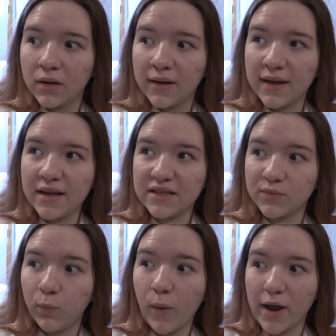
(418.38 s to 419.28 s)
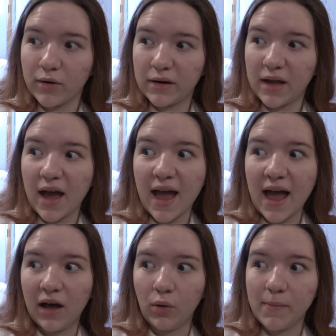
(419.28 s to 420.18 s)
He's wearing a
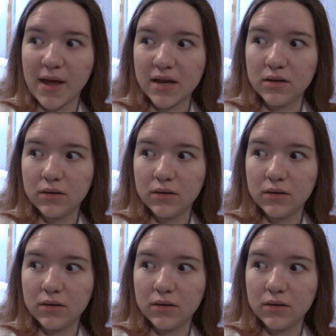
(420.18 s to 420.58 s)
helmet.